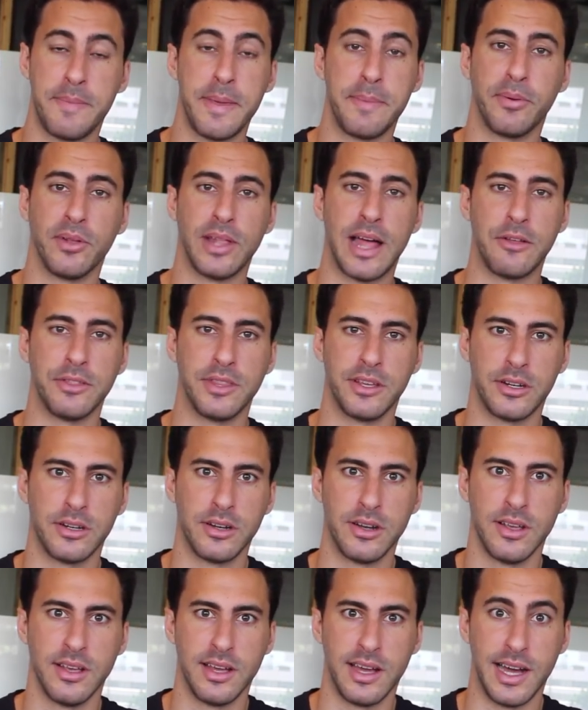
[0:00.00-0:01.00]
people out
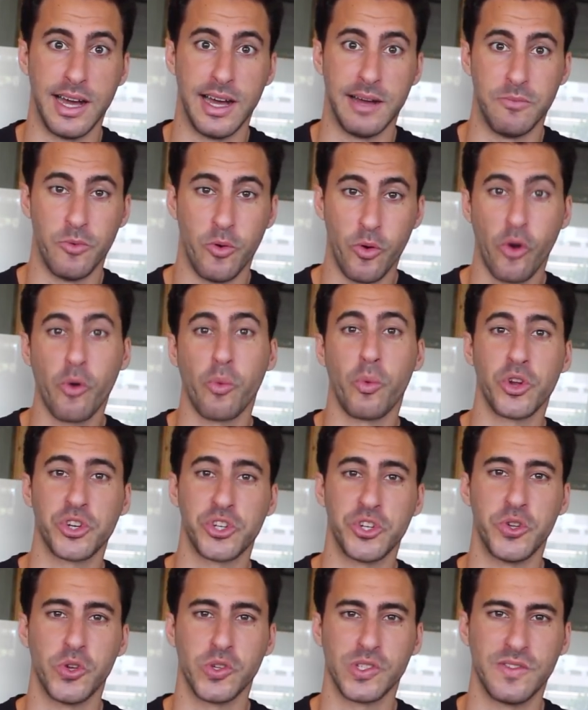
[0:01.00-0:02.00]
there um, who are
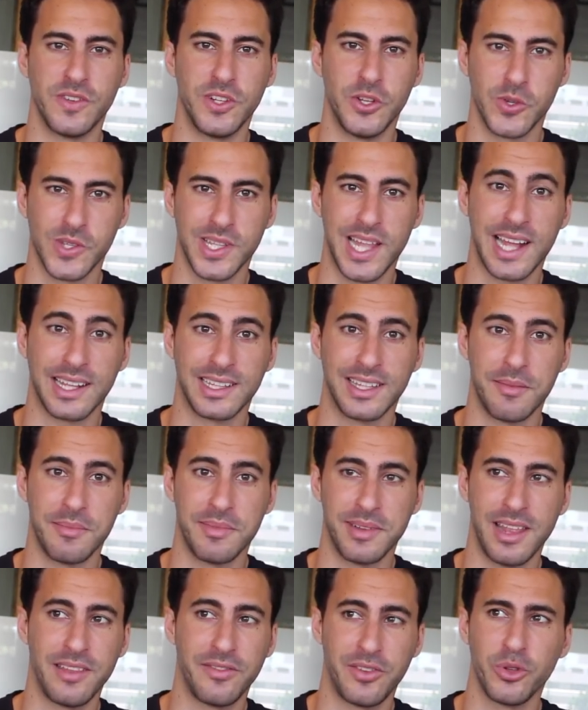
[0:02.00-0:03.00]
watching those videos like them
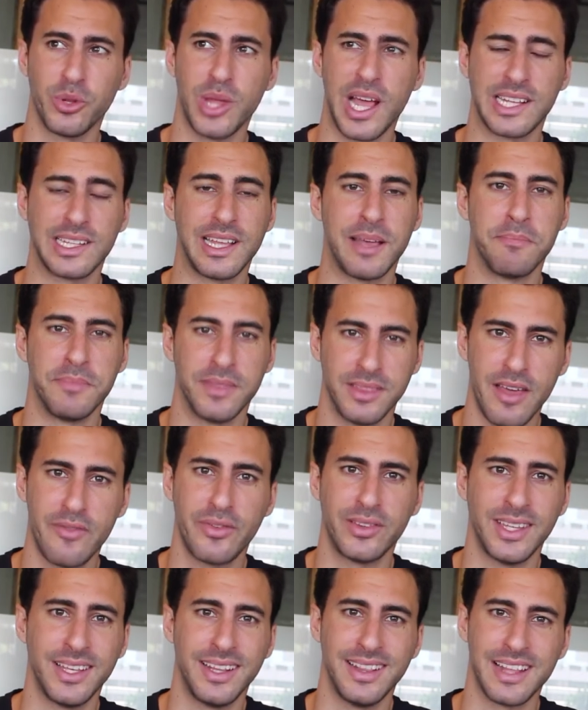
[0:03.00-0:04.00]
and if you like them
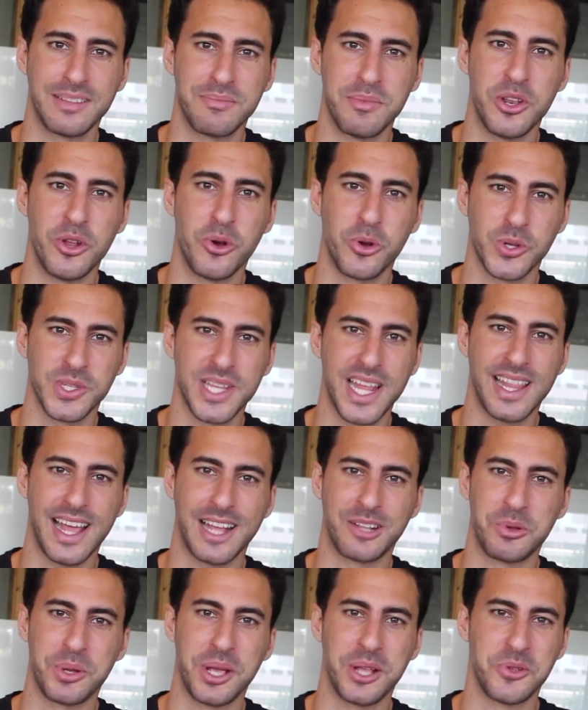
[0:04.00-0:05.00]
definitely let me know because i
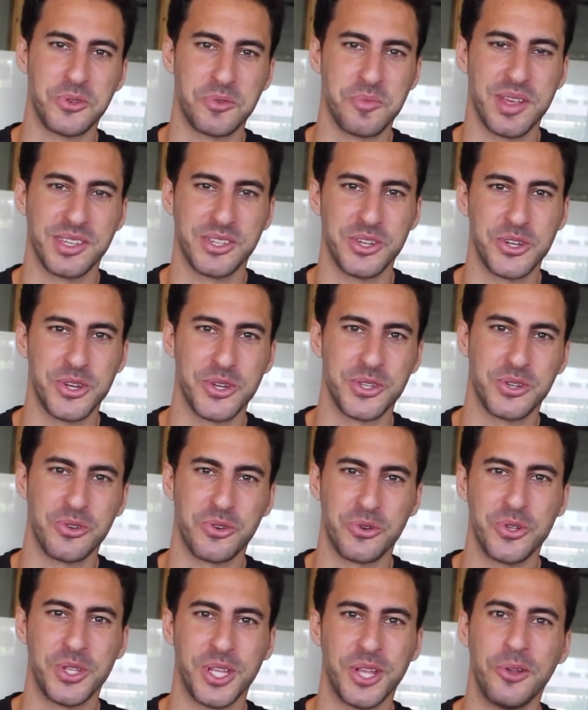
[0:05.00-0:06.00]
like to get those messages so
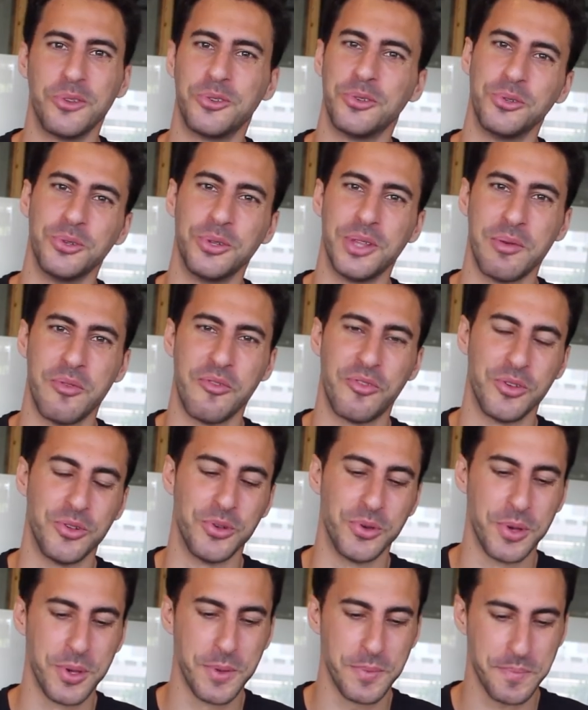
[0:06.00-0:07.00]
continue to do them if you
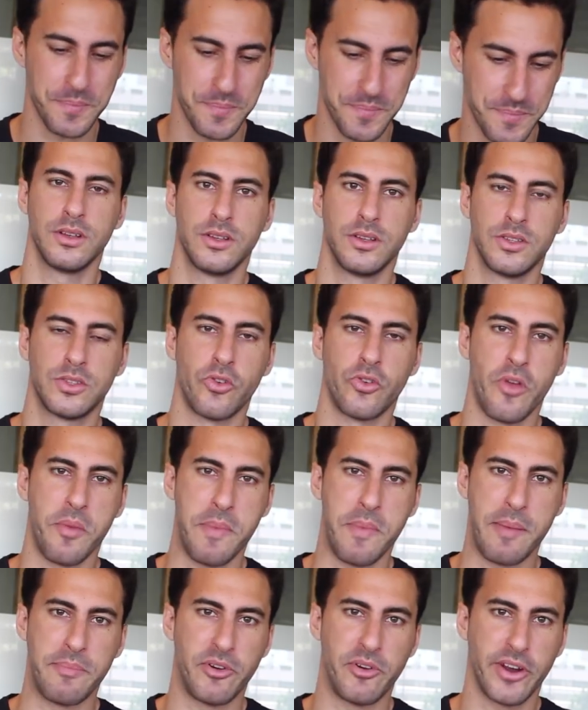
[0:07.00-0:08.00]
do so
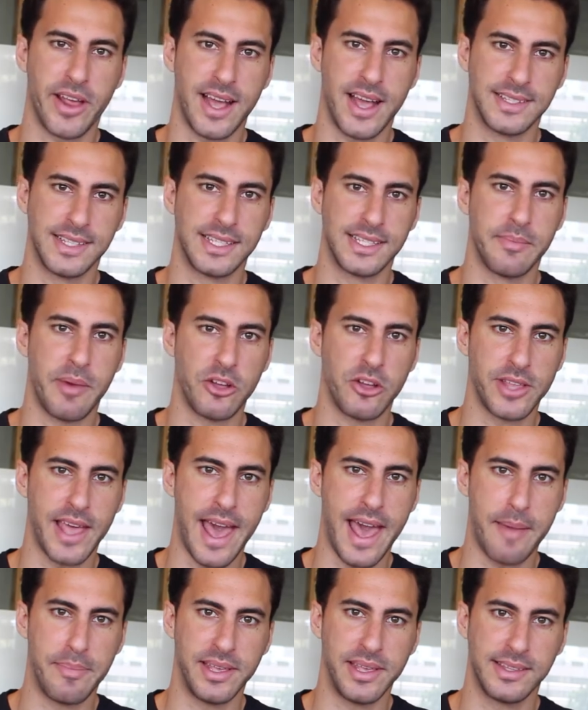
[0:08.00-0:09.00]
remember guys it's about
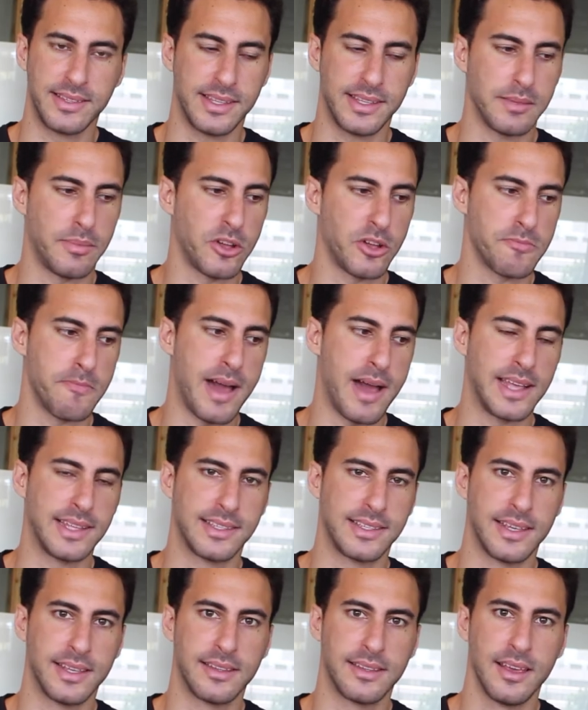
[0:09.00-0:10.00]
habits it's about
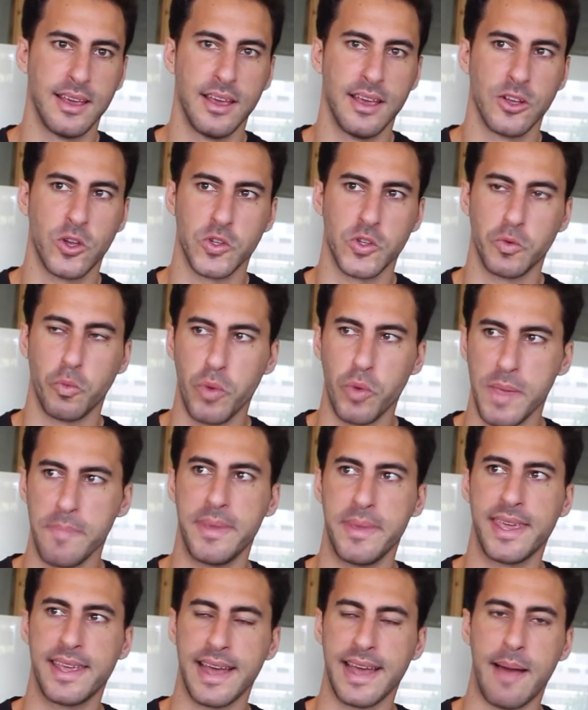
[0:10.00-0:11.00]
mindset because we
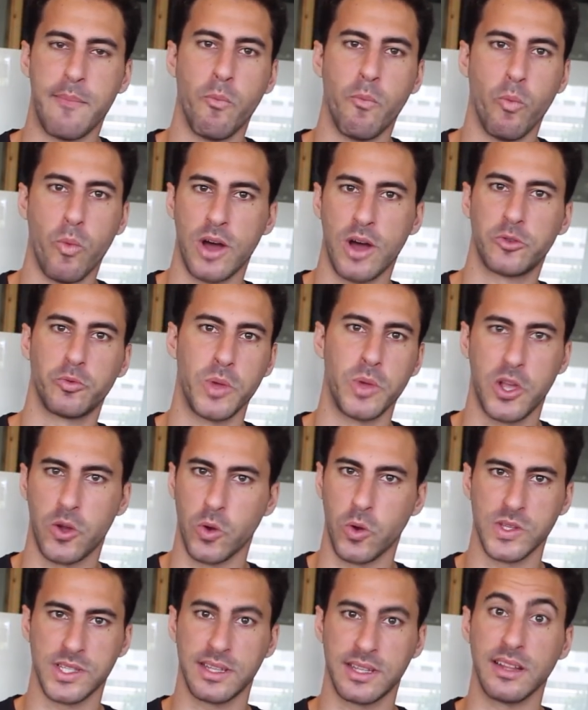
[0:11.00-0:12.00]
become what we
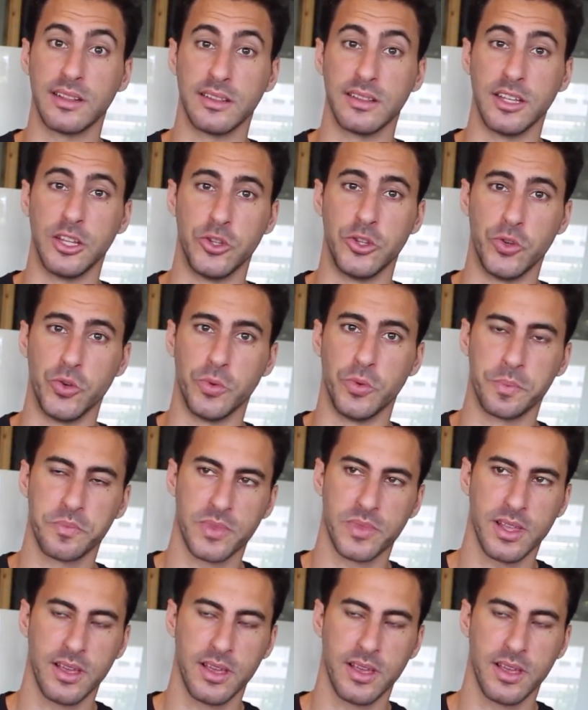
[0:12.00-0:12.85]
constantly do.